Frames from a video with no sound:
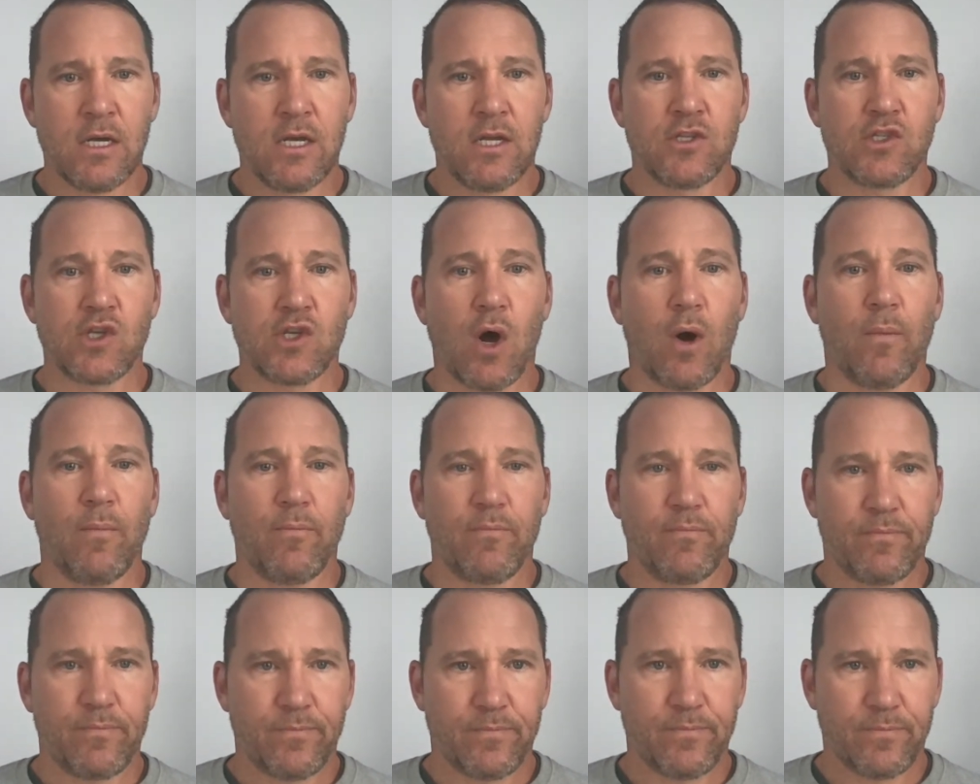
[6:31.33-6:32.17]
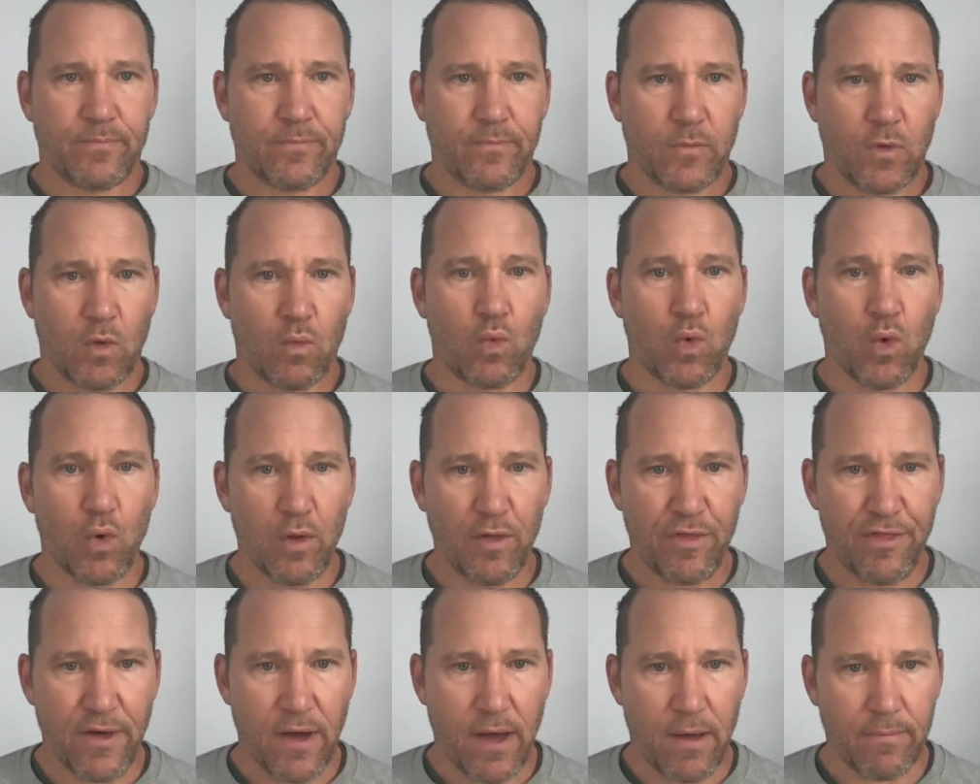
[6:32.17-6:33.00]
So, rule
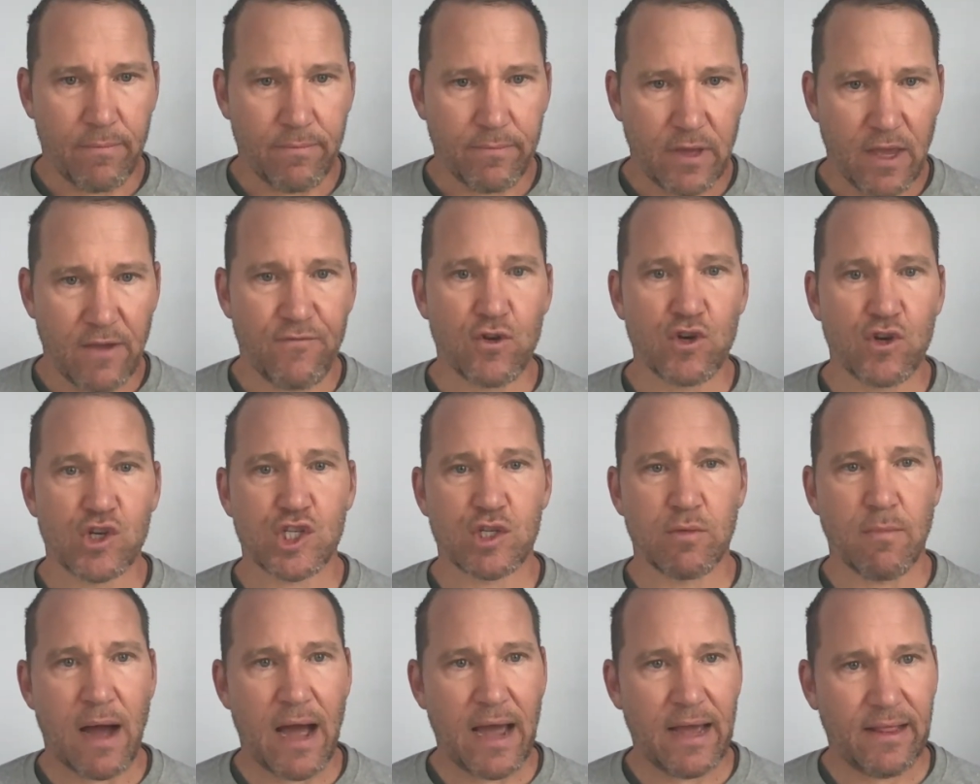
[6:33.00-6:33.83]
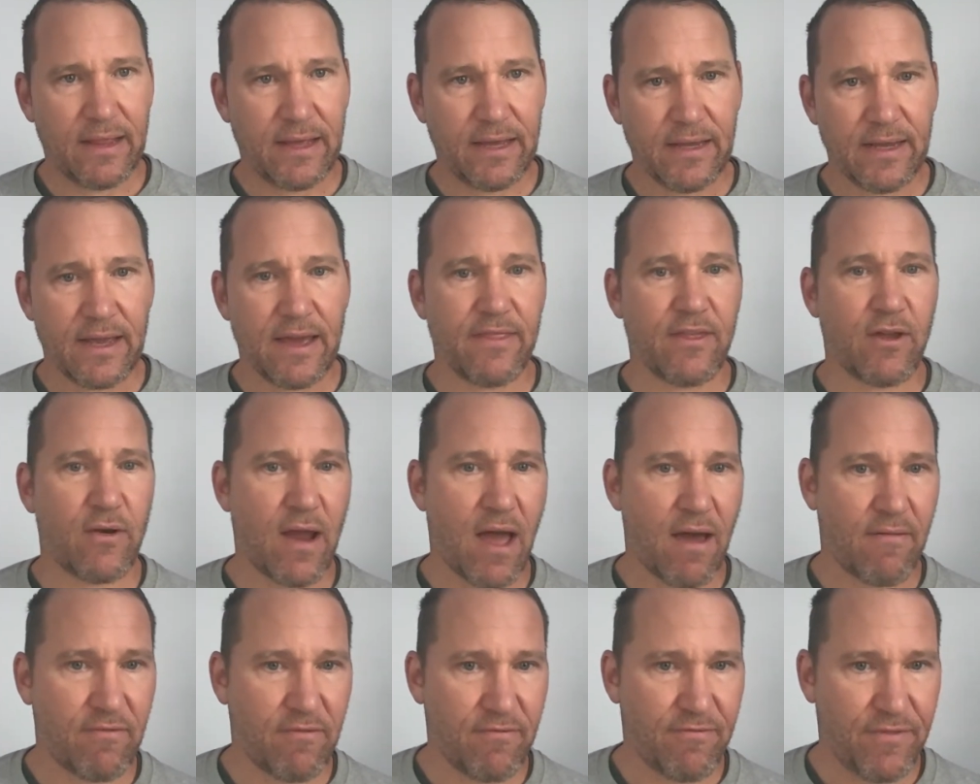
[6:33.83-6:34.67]
of thumb, if you're smiling and they're
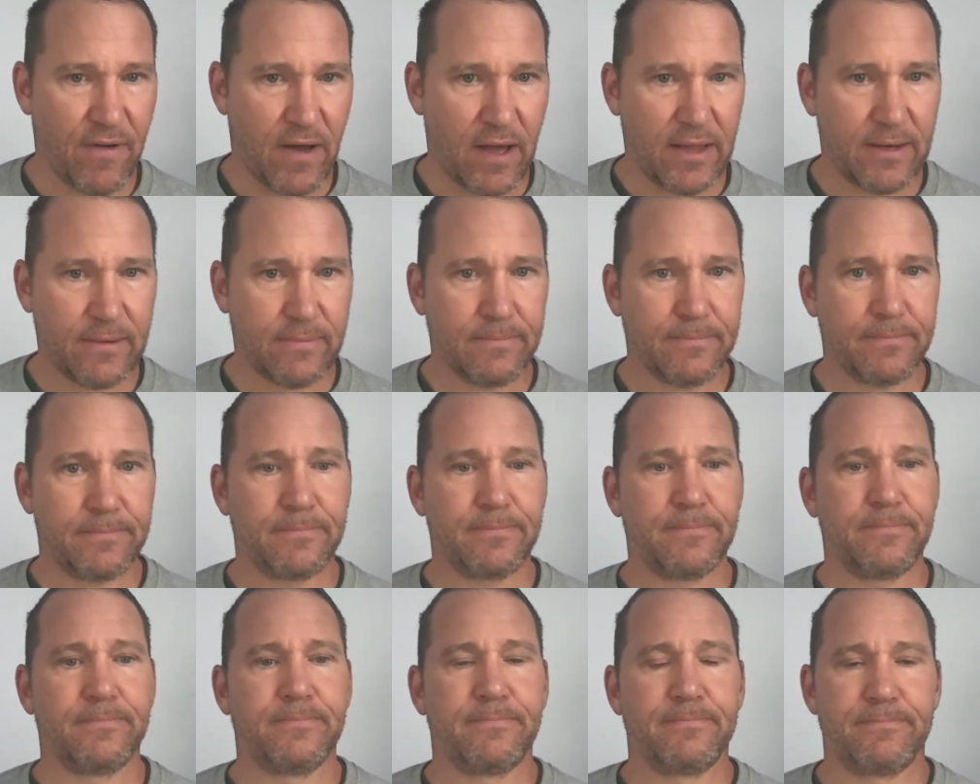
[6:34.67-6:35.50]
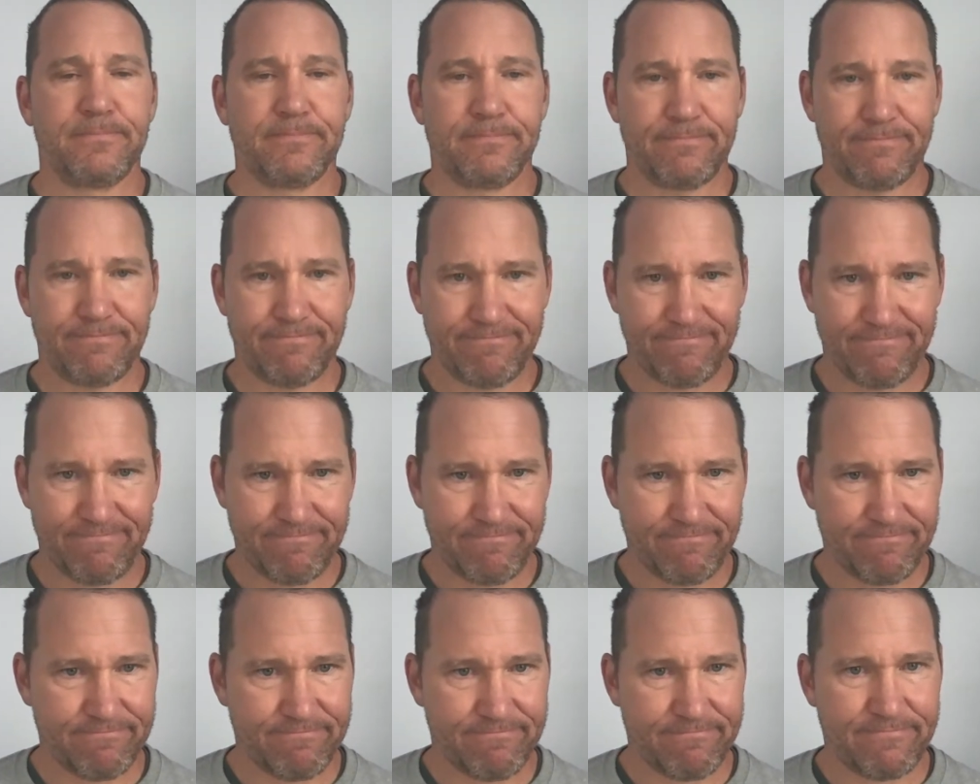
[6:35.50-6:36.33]
having fun,
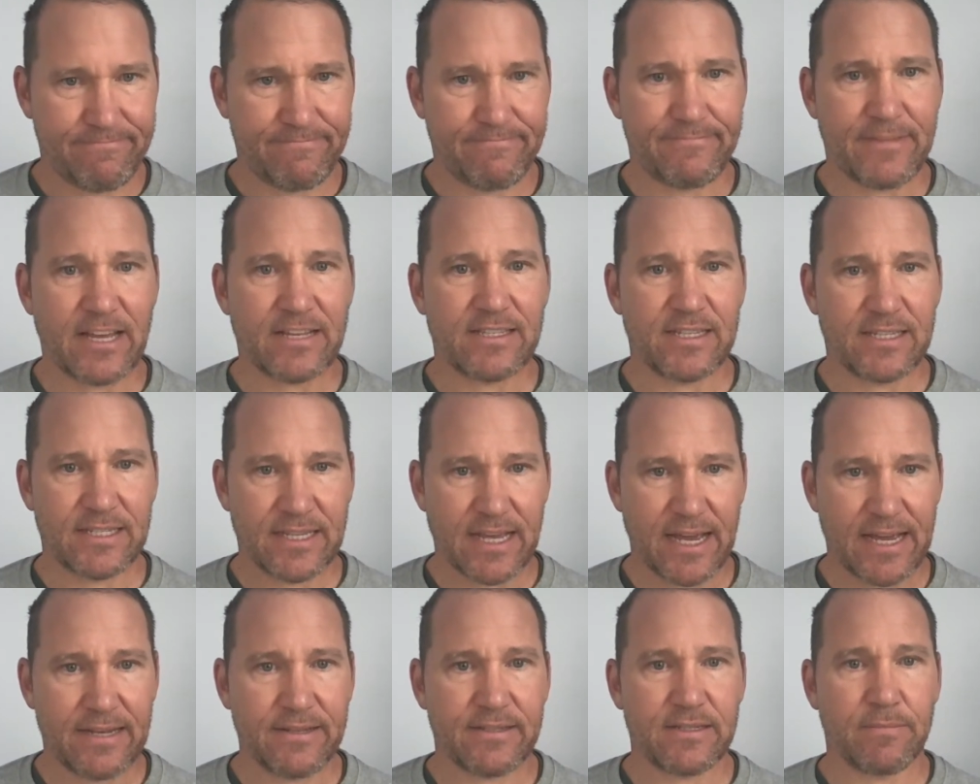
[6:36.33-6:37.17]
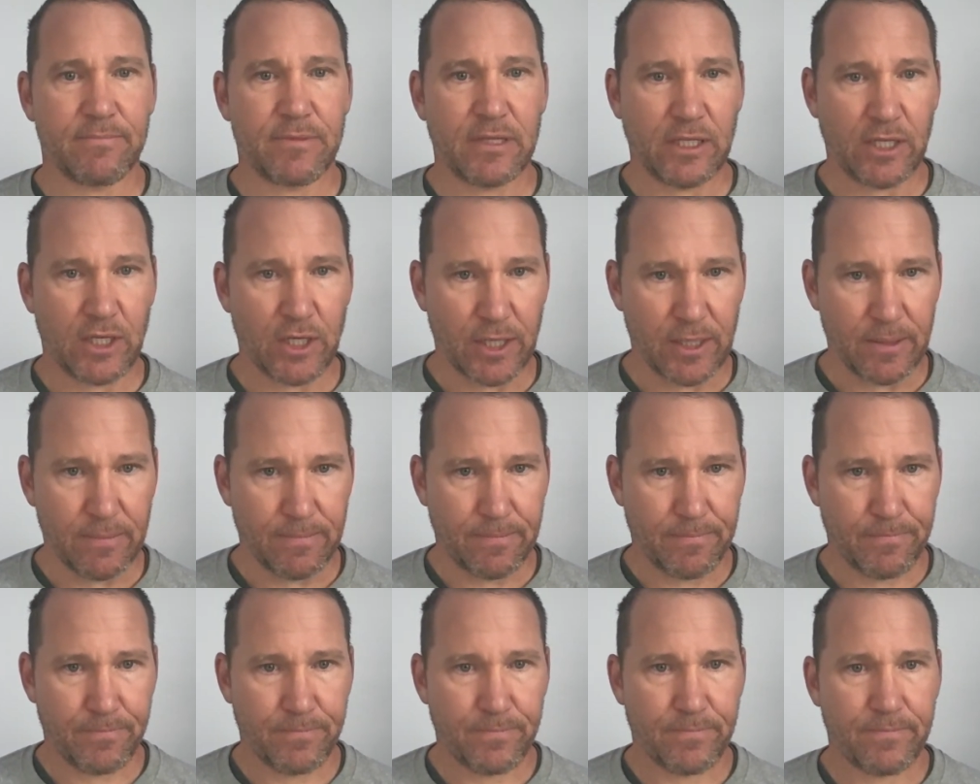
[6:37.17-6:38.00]
that's a sign of something good.
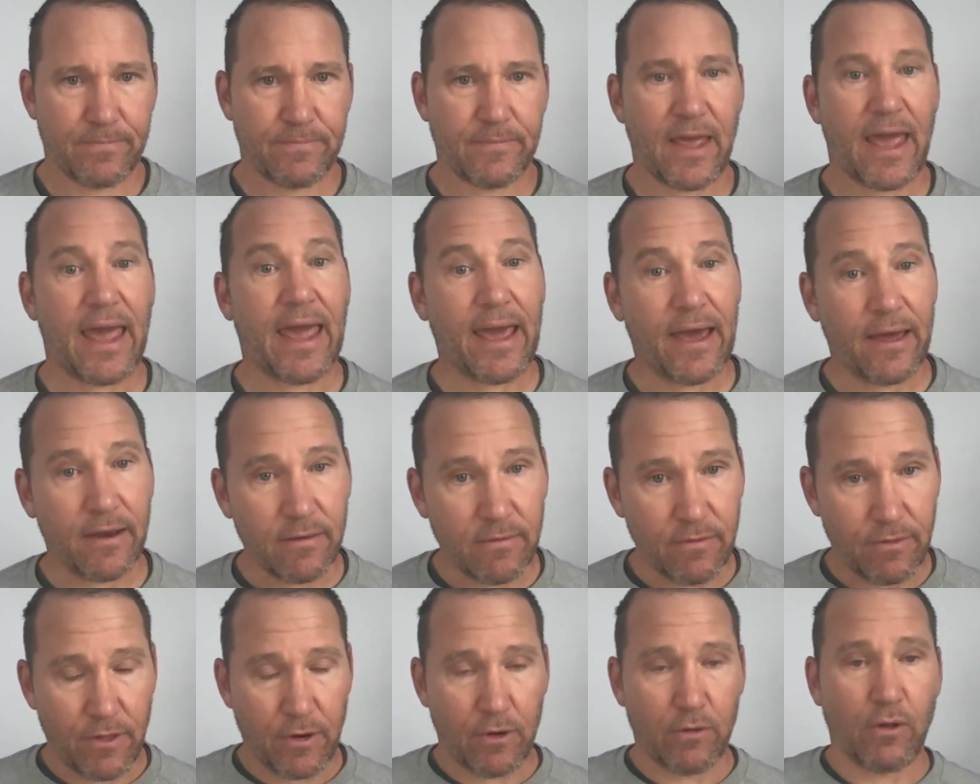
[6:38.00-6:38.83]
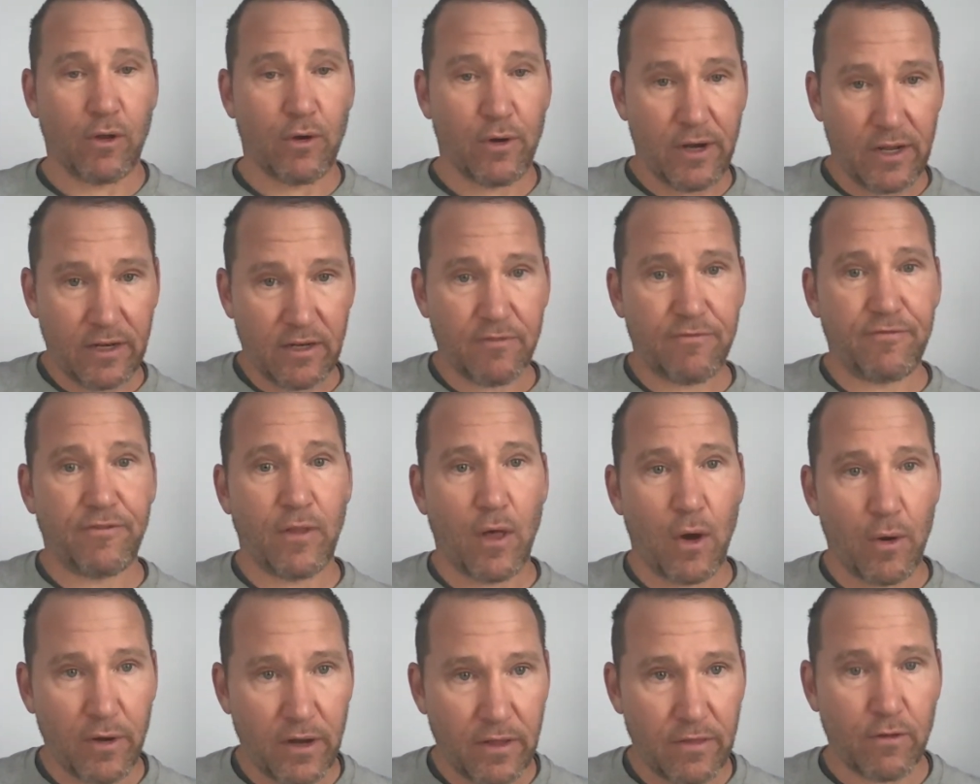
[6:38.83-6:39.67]
And they're learning to
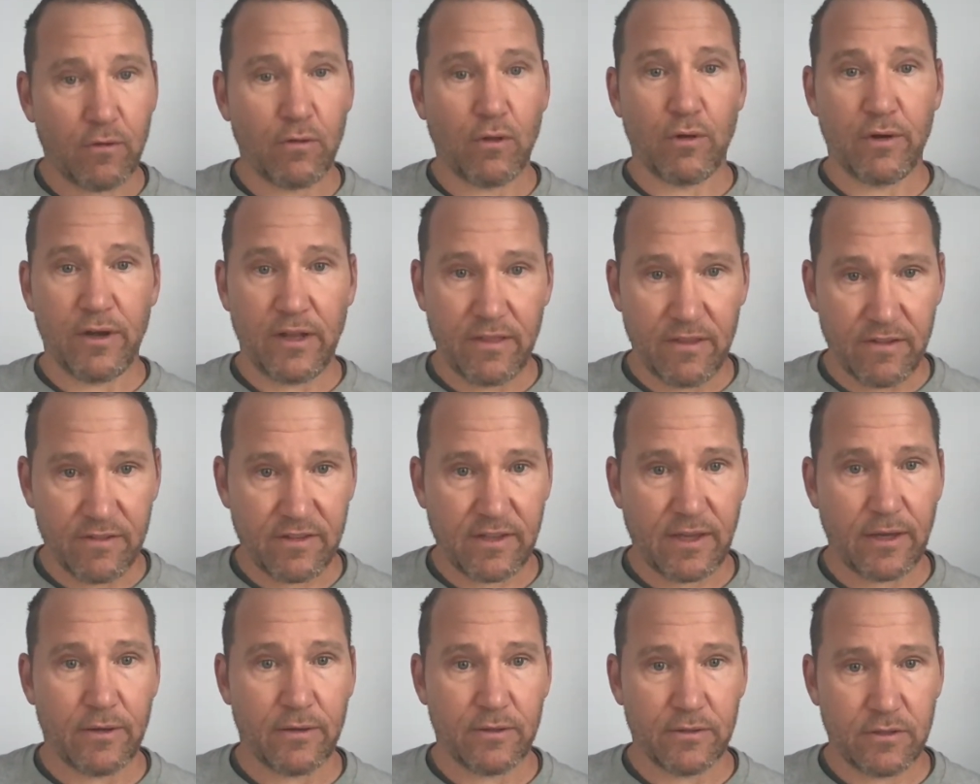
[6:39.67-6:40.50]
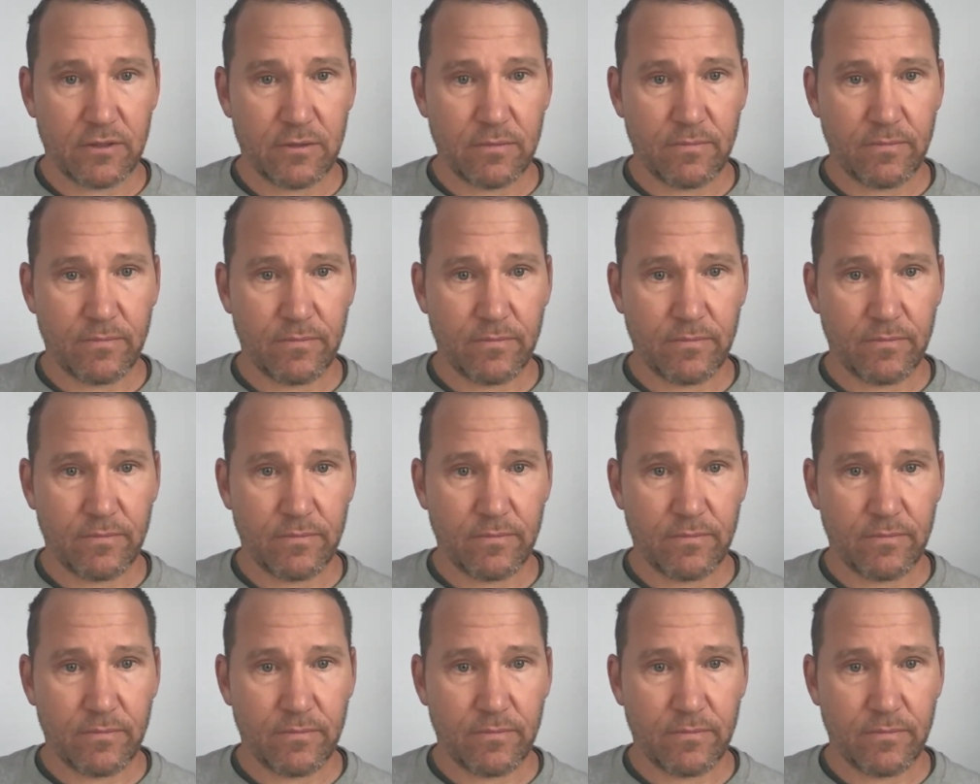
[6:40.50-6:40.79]
float and they're learning the skills.